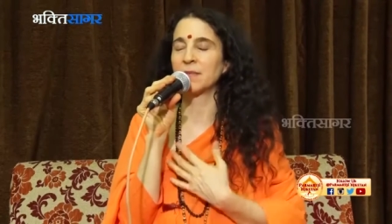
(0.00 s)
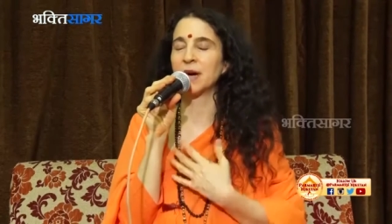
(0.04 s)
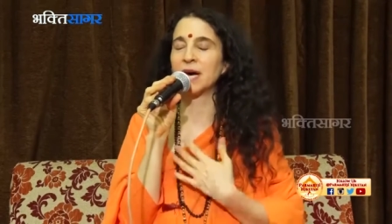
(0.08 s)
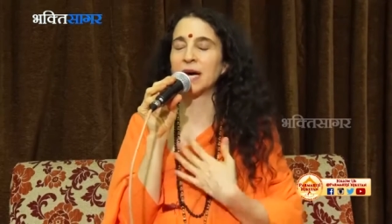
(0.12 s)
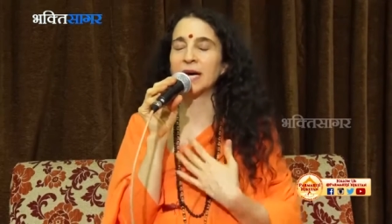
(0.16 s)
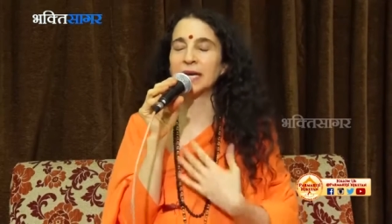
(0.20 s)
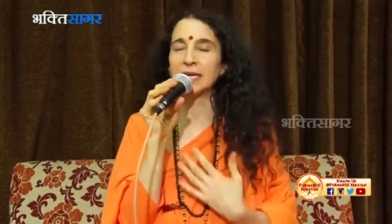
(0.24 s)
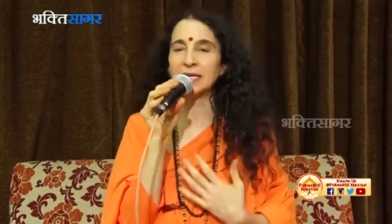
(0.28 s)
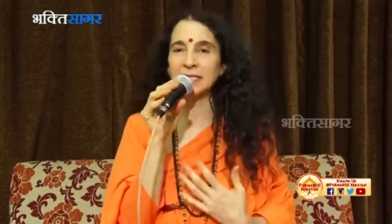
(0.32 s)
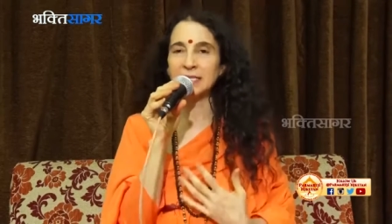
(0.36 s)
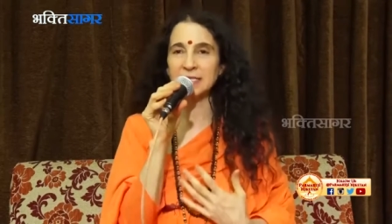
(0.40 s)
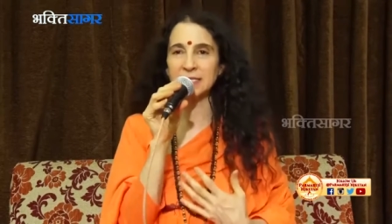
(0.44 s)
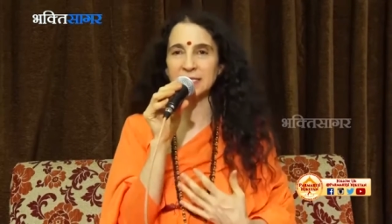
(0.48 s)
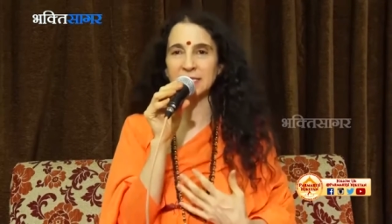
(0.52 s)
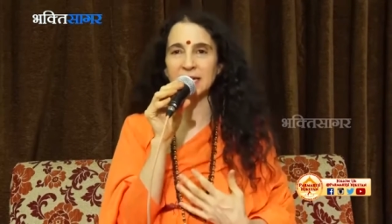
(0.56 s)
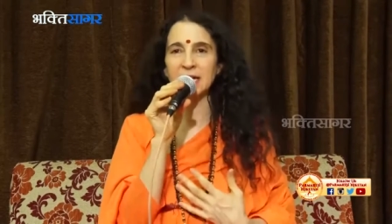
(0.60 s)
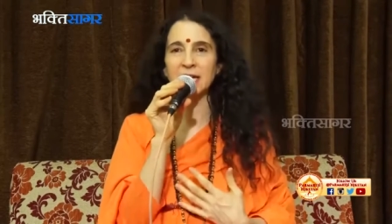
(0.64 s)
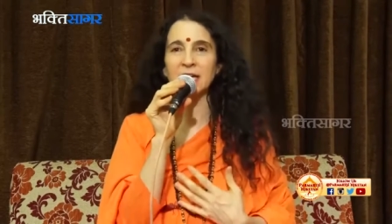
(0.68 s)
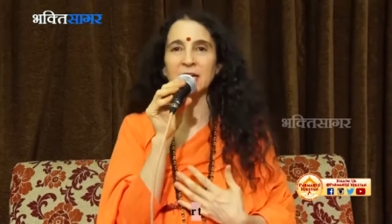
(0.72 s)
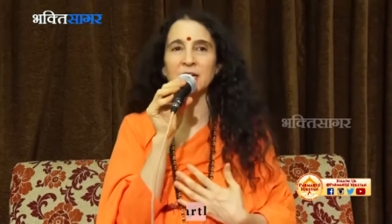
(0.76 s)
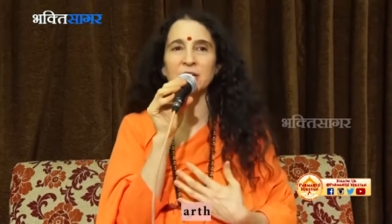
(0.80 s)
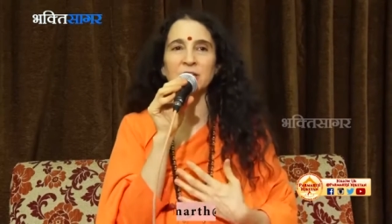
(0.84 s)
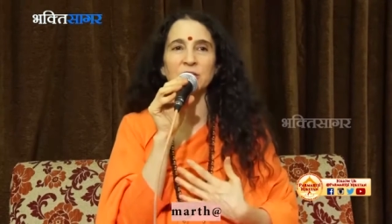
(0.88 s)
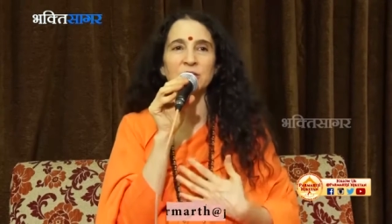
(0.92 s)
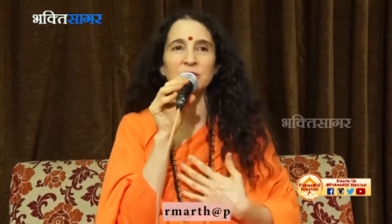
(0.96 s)
my
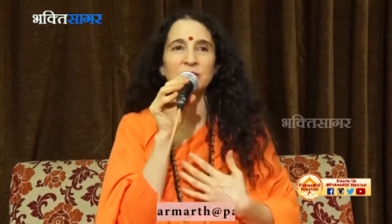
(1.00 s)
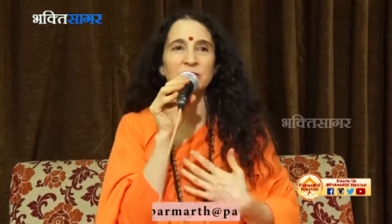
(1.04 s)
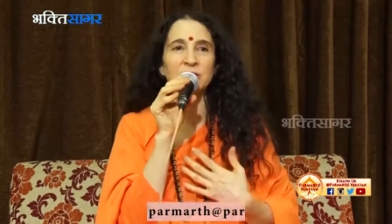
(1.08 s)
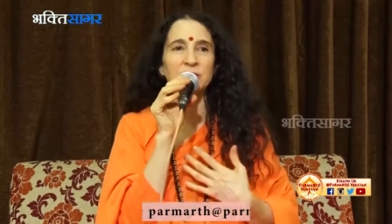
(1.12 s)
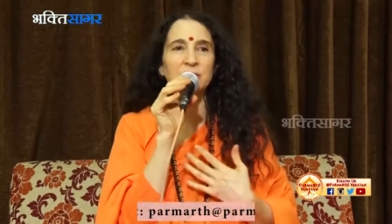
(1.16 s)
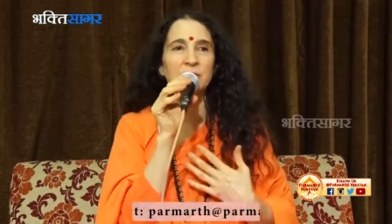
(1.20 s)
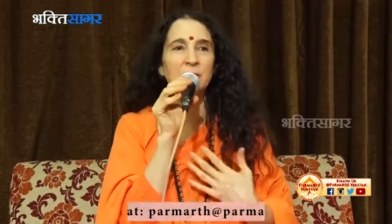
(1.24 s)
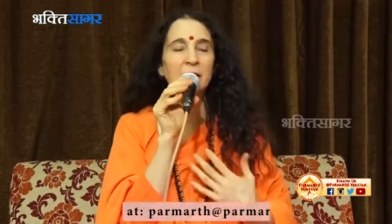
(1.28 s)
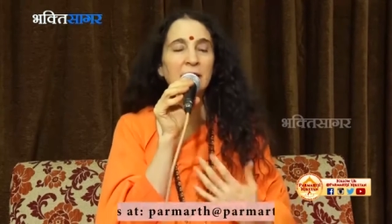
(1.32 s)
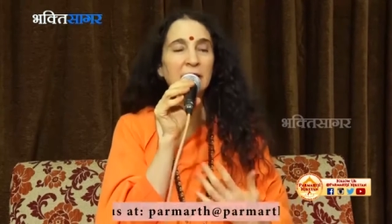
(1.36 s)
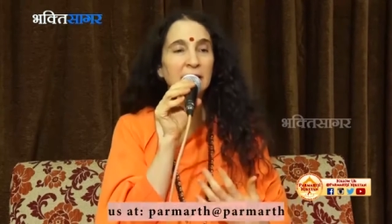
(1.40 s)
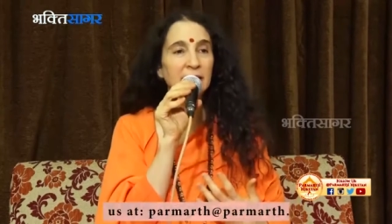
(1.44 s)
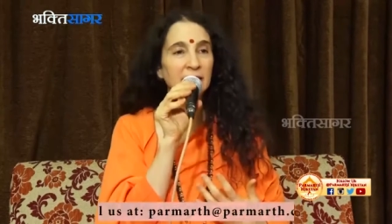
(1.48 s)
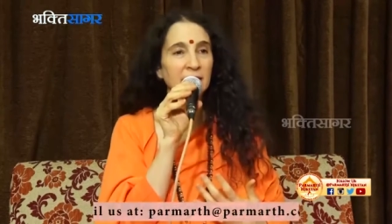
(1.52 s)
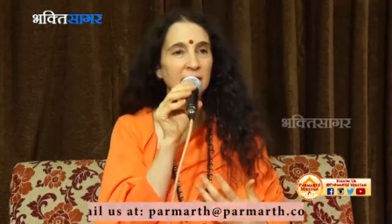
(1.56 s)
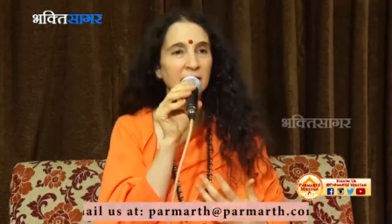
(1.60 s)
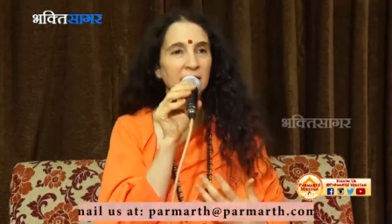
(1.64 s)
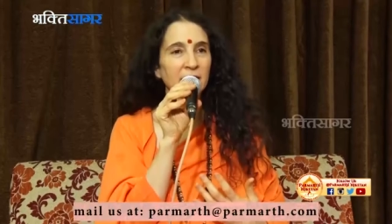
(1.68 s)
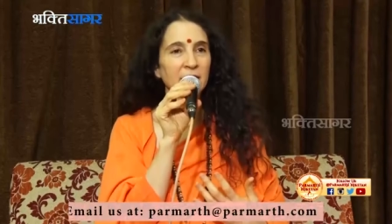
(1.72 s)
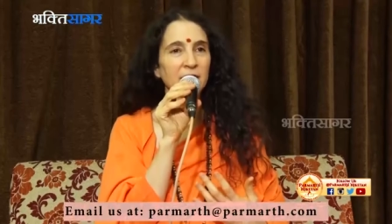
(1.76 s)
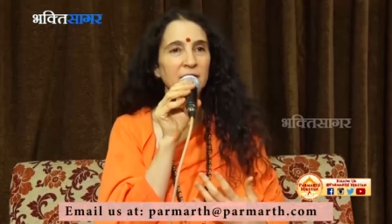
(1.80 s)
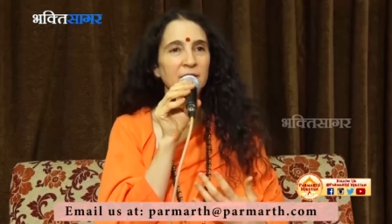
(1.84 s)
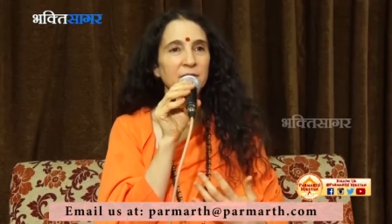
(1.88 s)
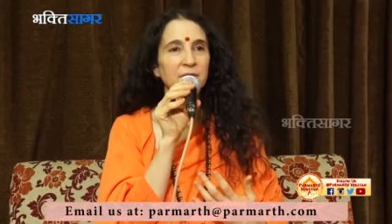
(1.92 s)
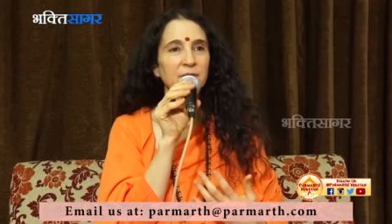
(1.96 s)
desires, my
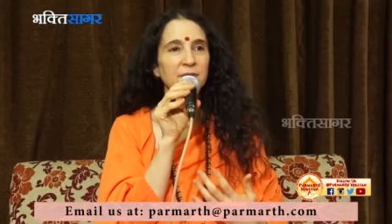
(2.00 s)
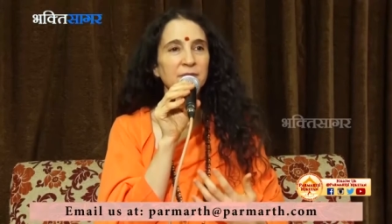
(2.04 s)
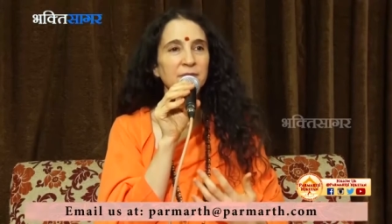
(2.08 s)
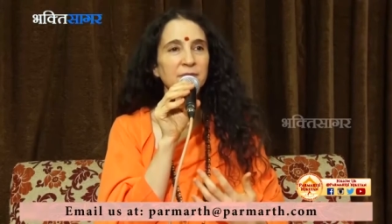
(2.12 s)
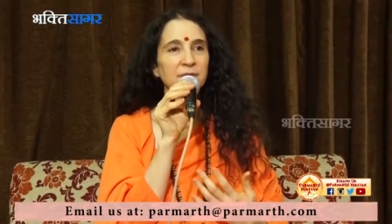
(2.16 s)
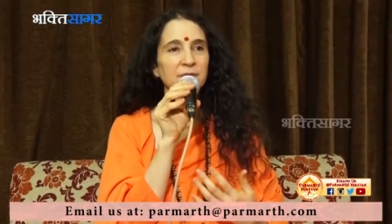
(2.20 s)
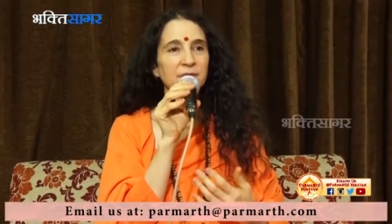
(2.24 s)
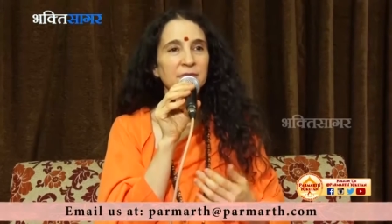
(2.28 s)
ego,